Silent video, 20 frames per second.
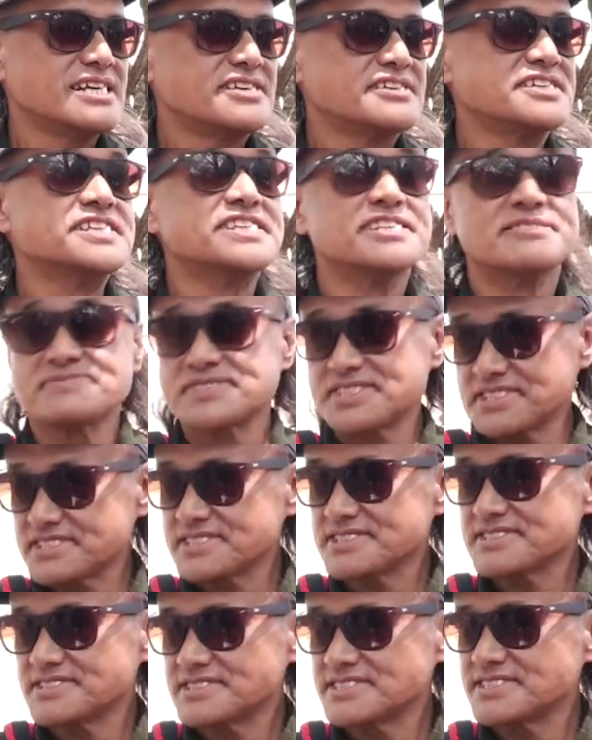
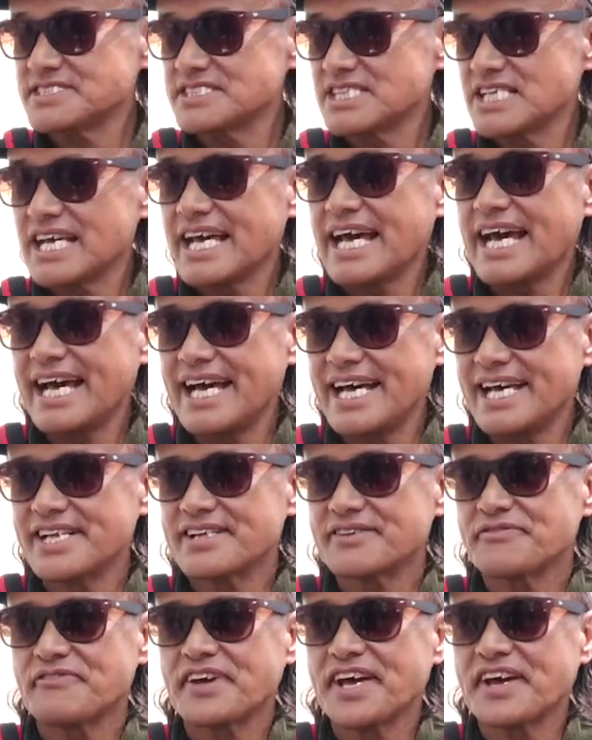rhythms,
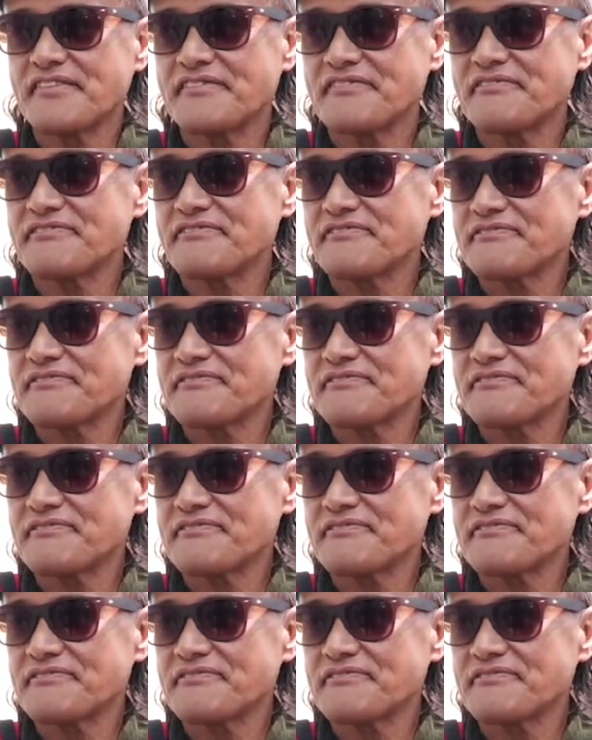and we have